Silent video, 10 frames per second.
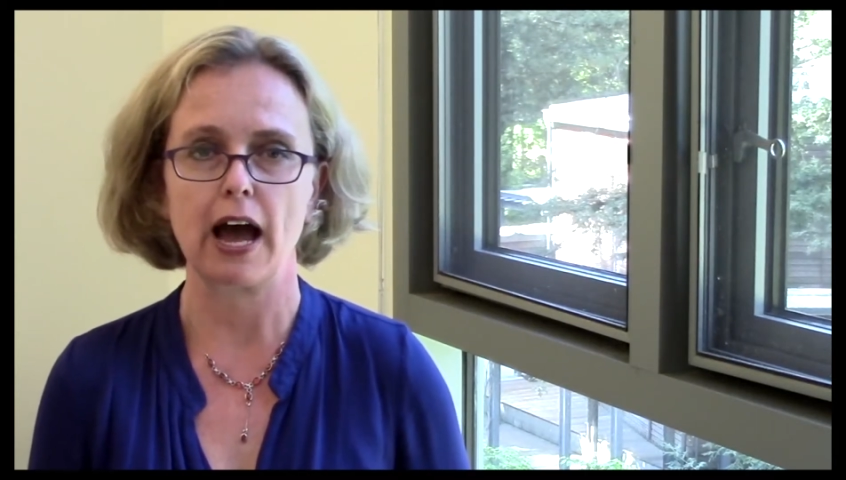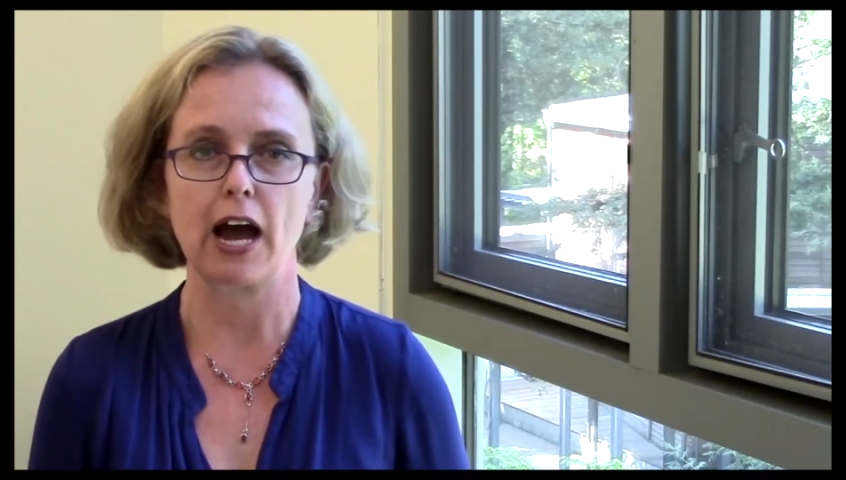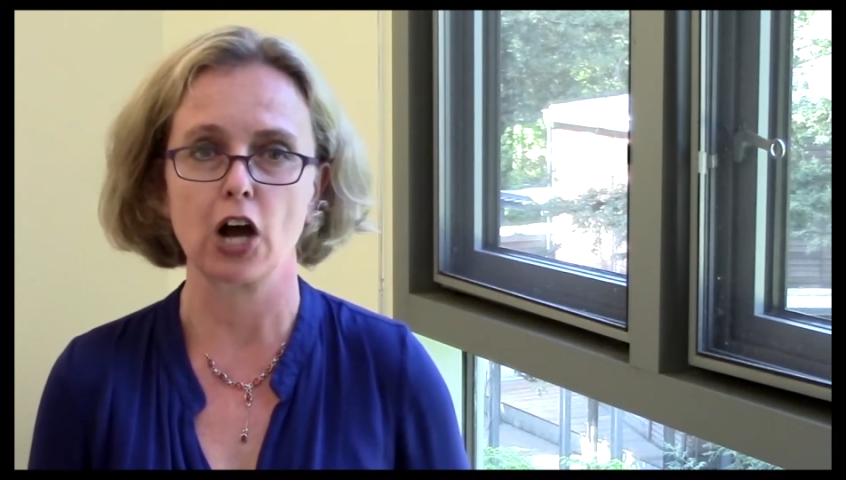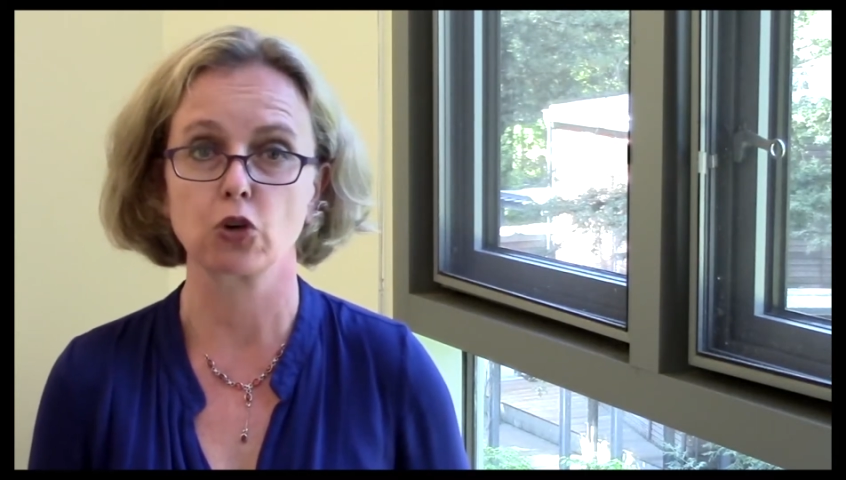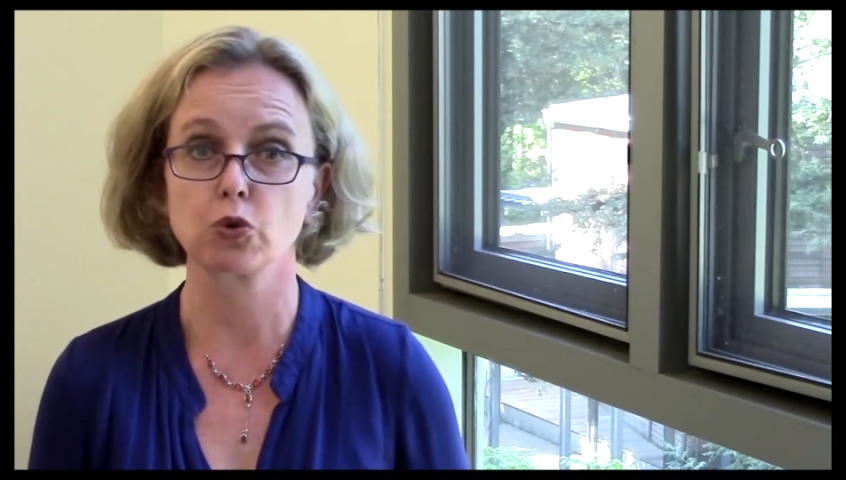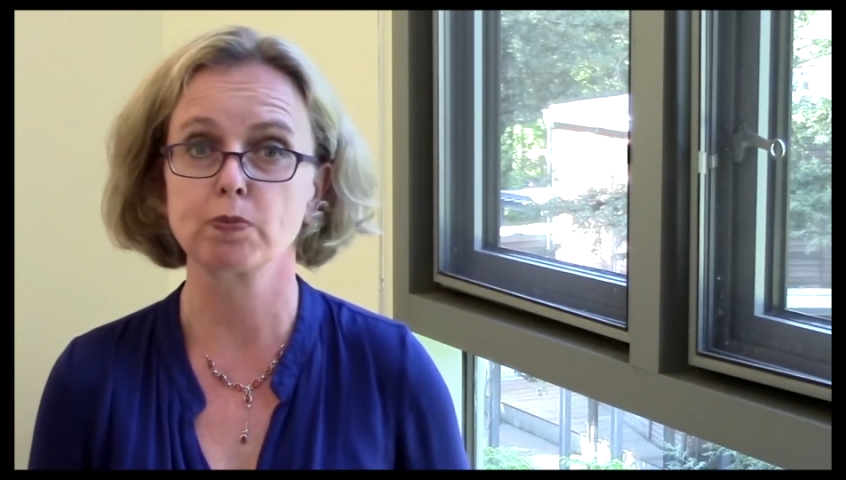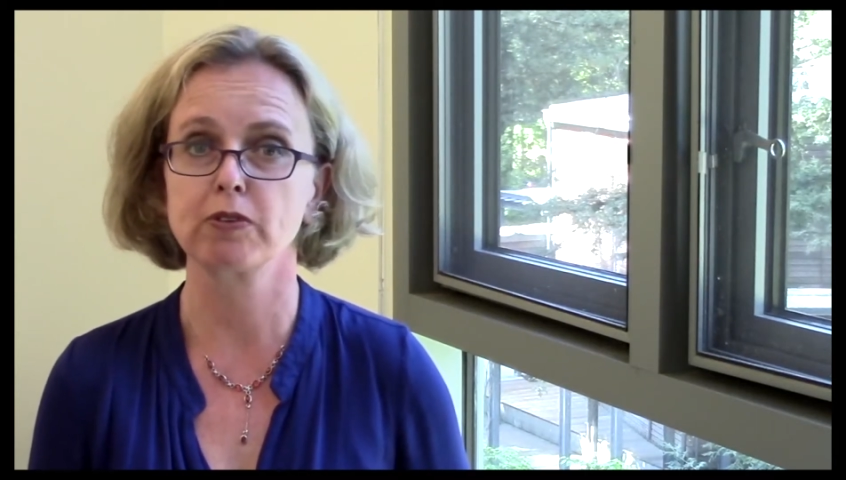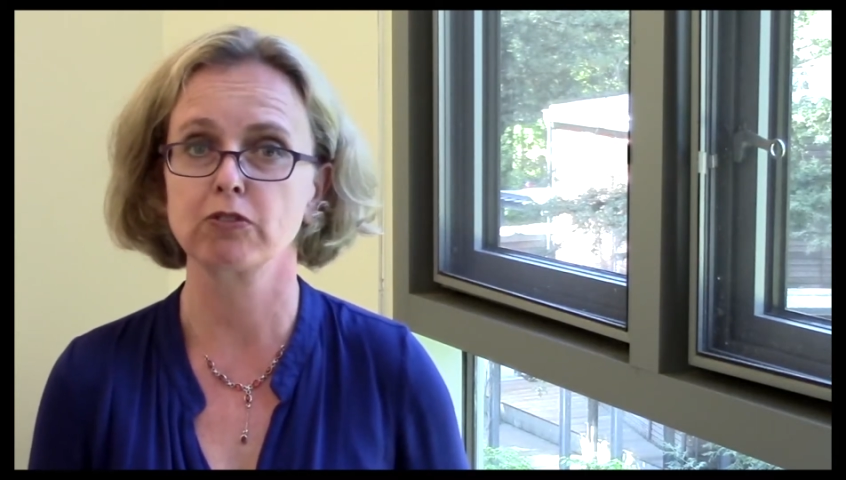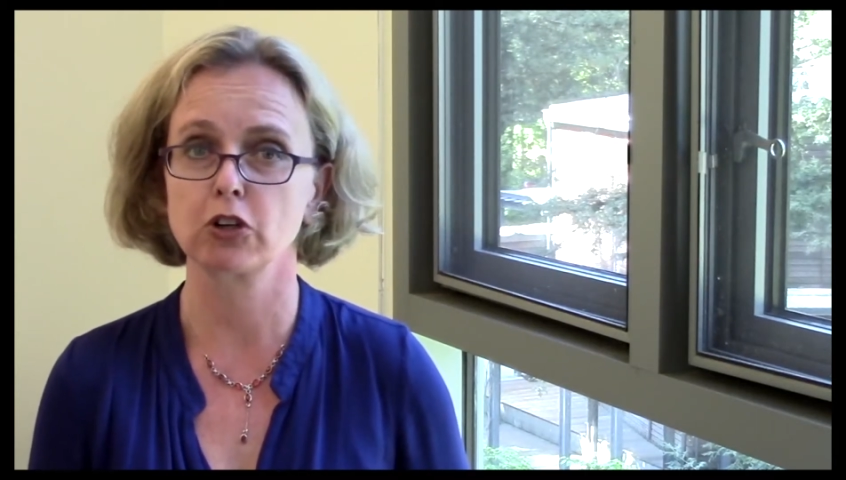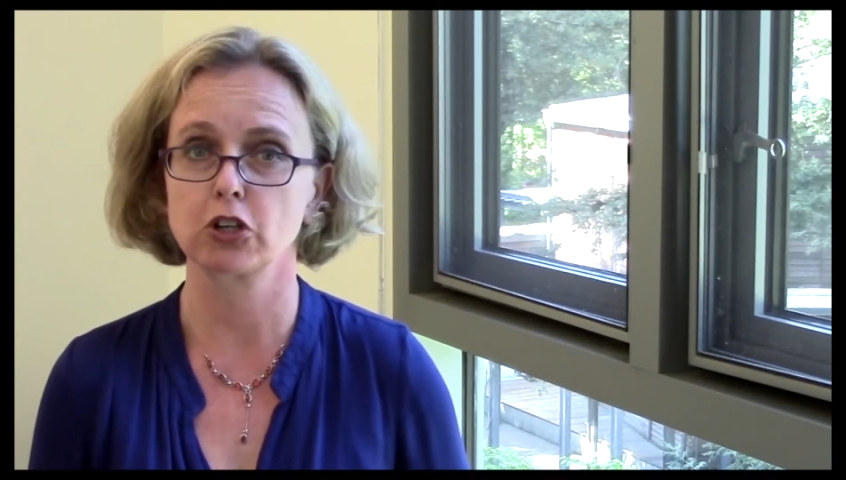a group
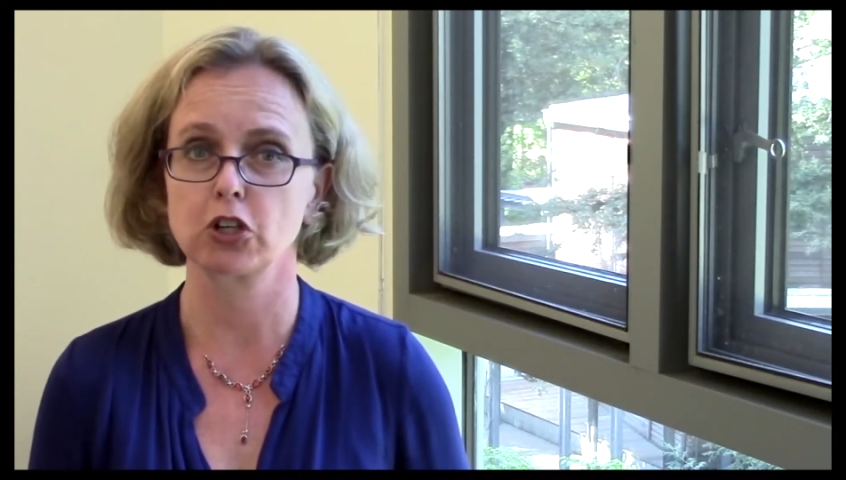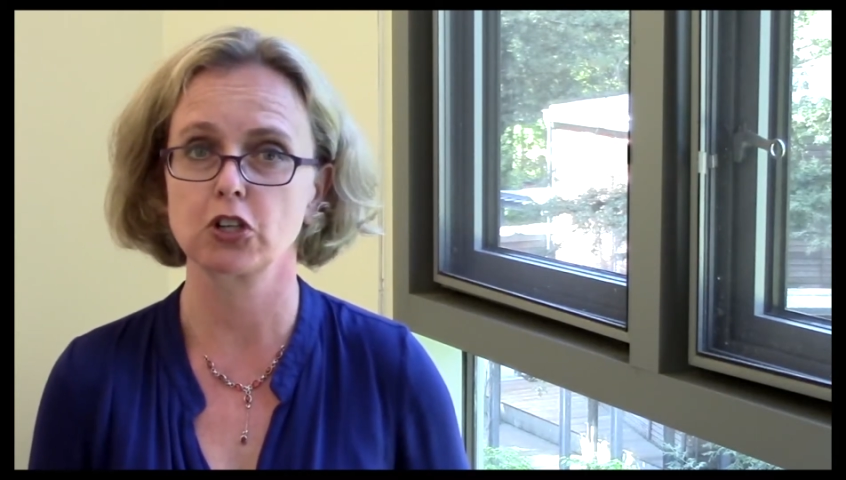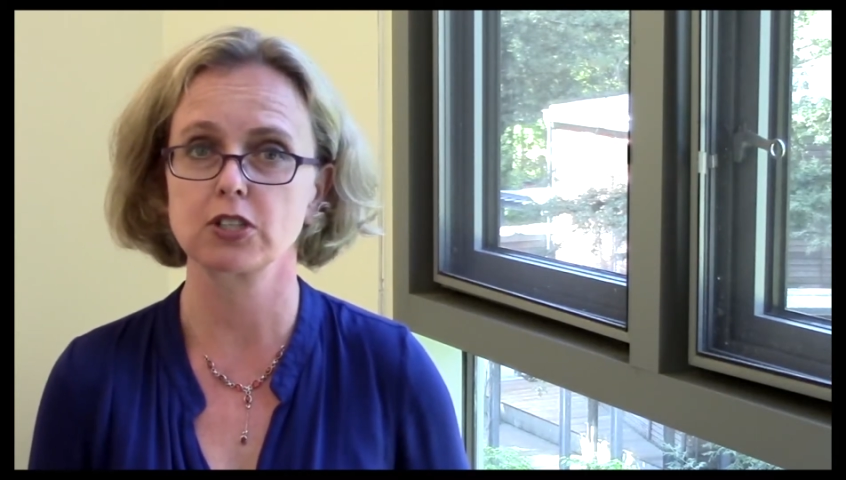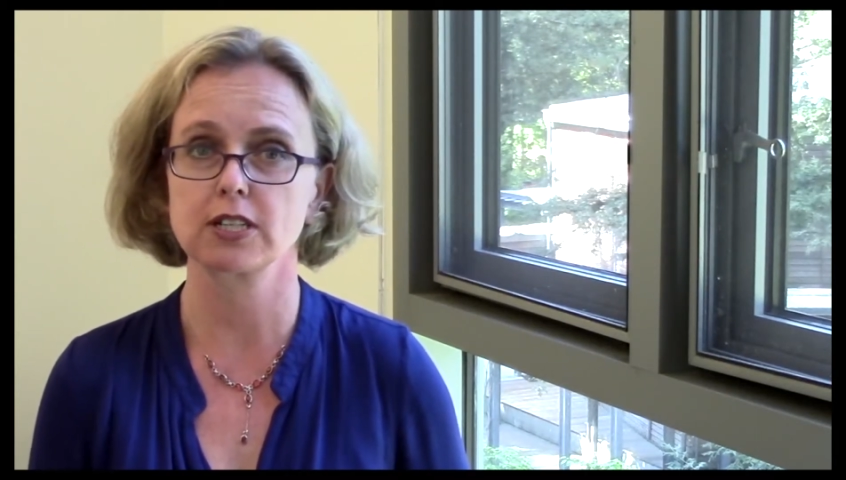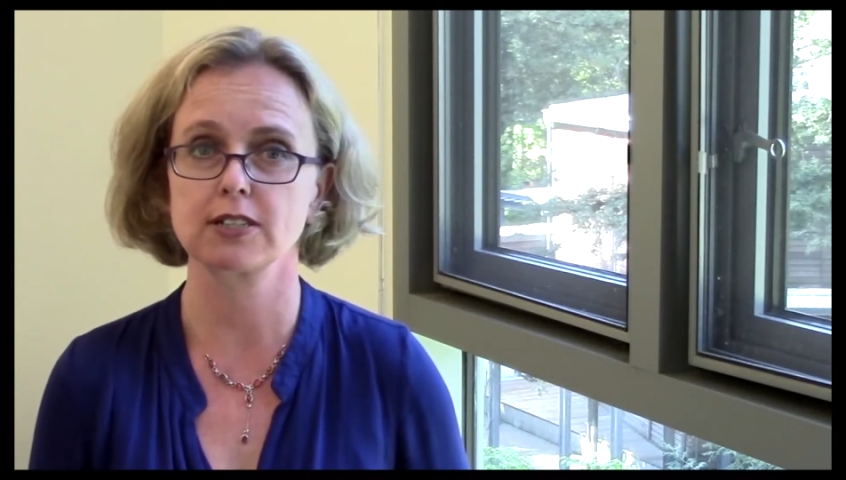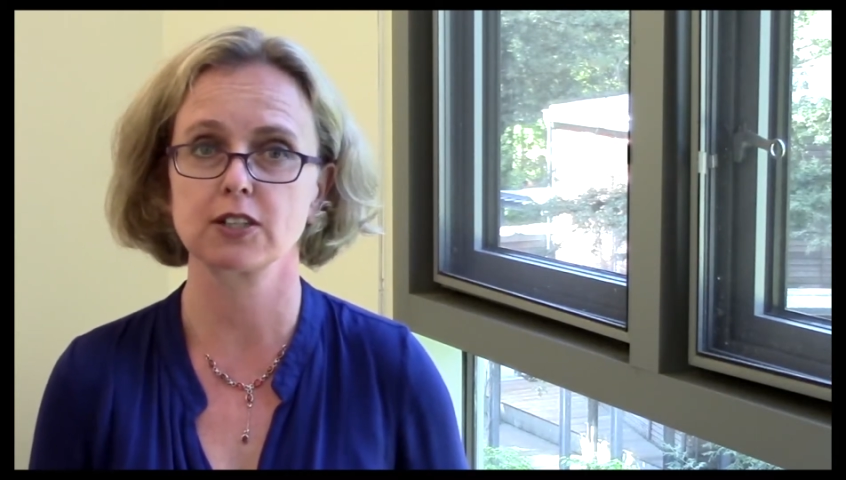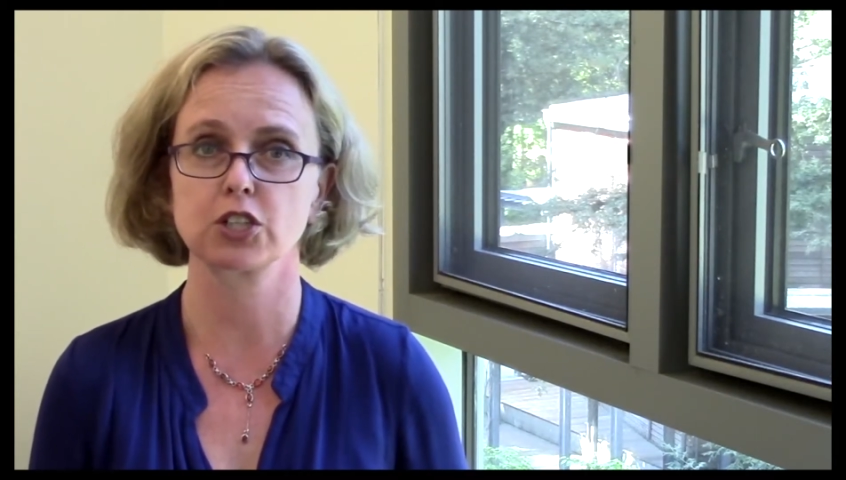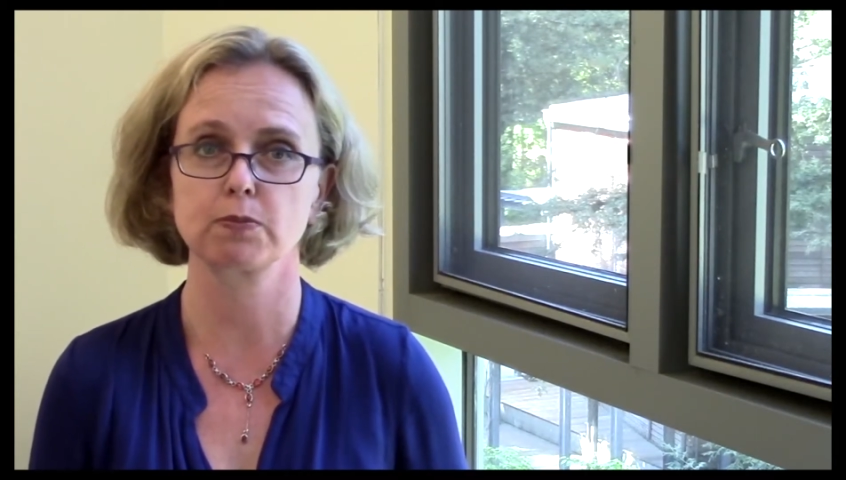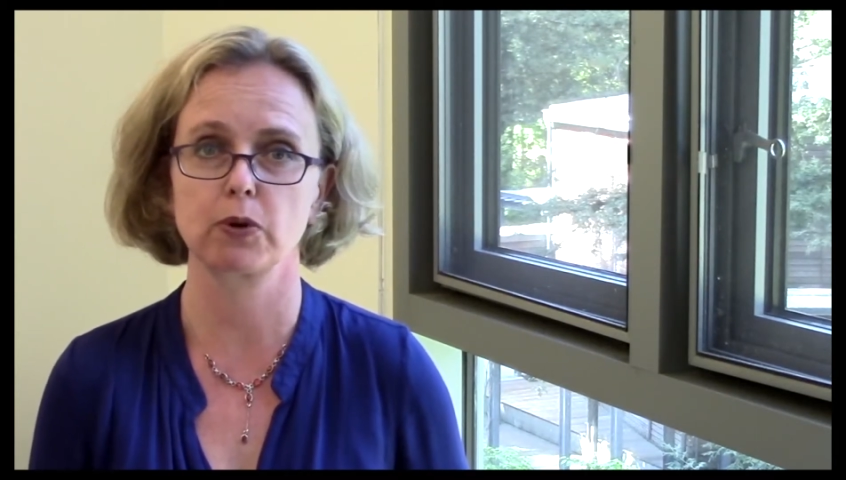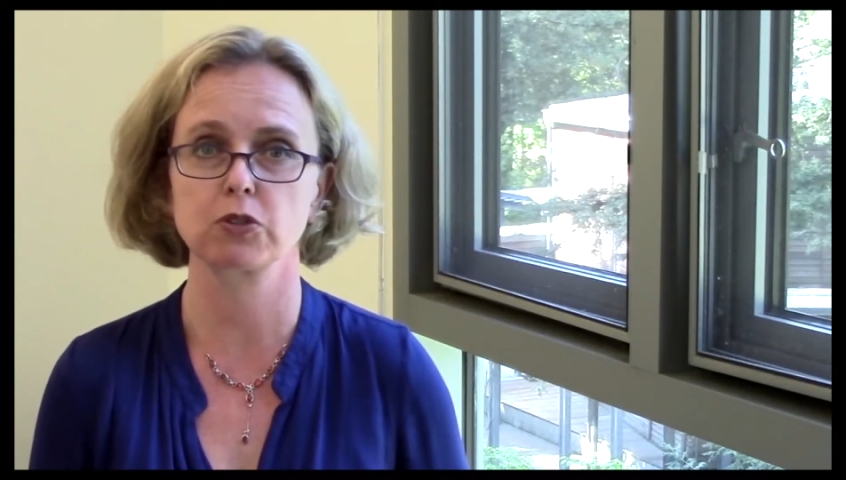of learners is
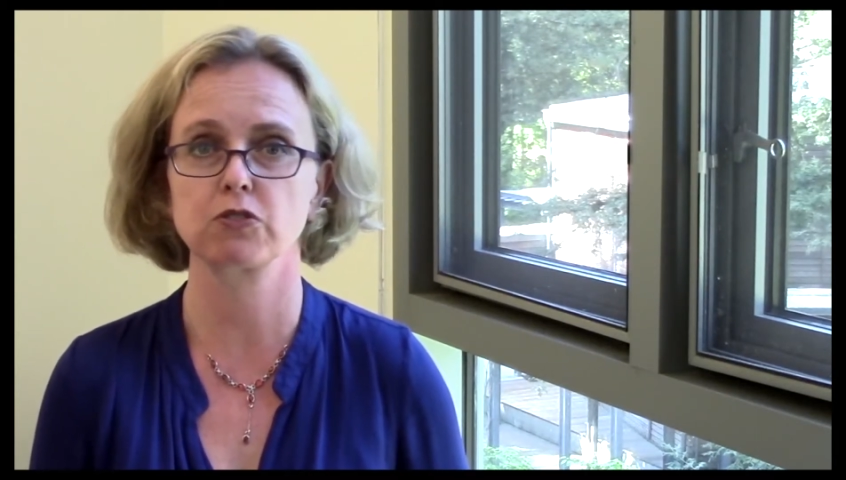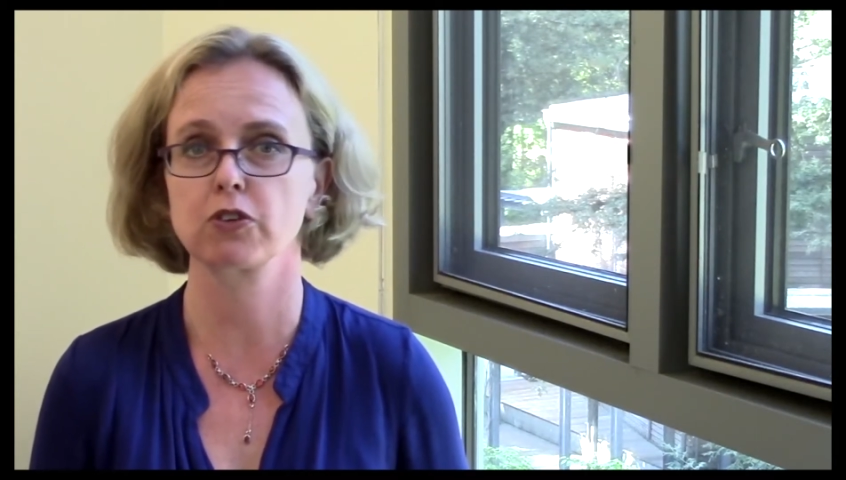exposed for